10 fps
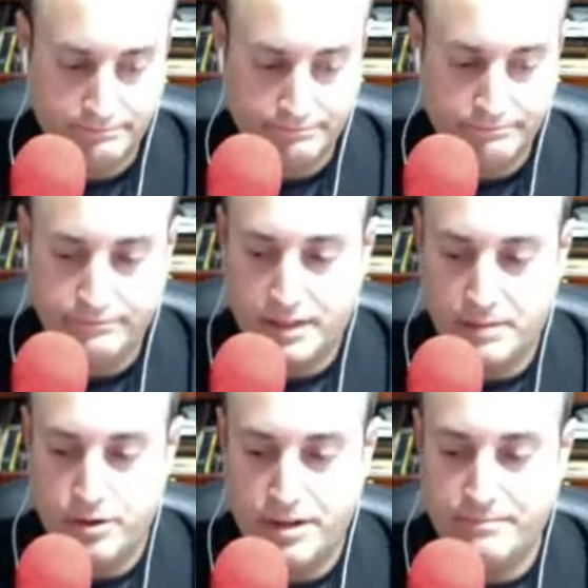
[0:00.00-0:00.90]
I'm
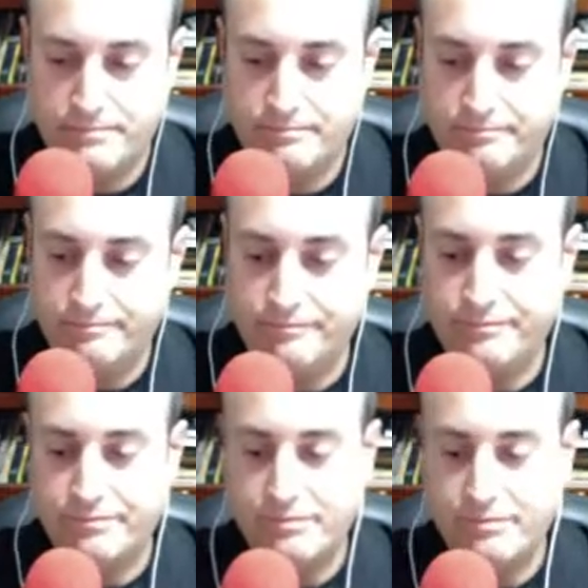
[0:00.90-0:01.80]
ready. All right, go.
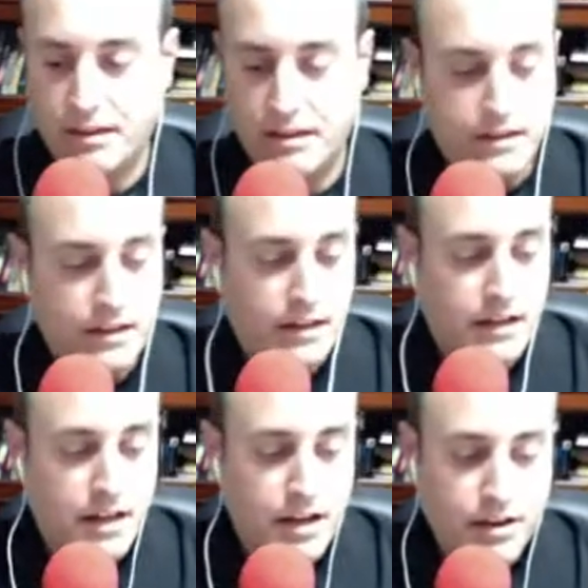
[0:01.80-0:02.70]

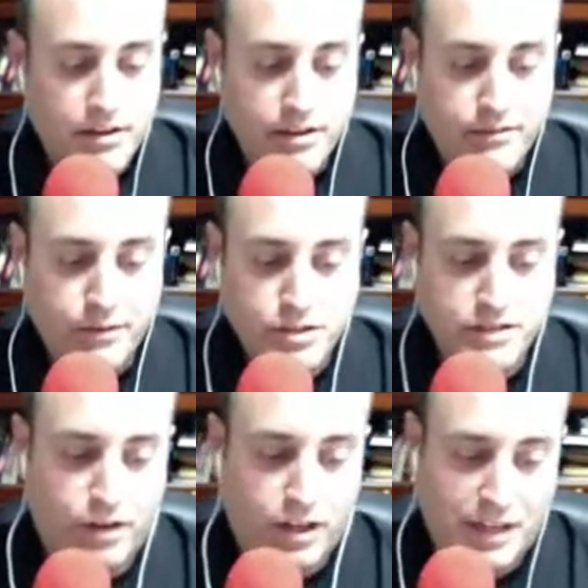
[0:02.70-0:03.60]
First of all,
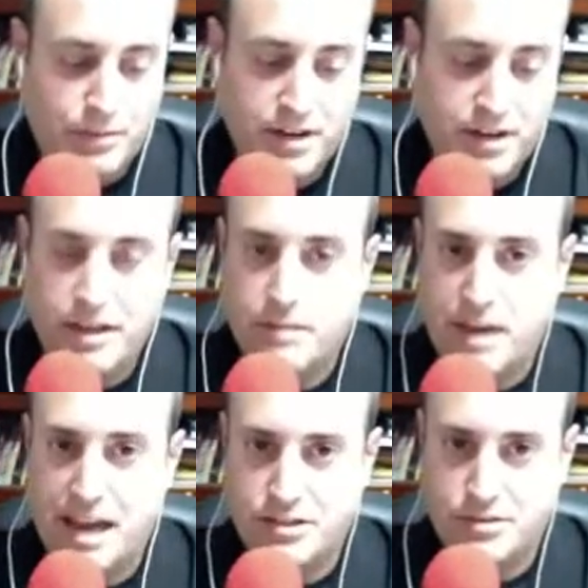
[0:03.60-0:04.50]
I want to thank Patrick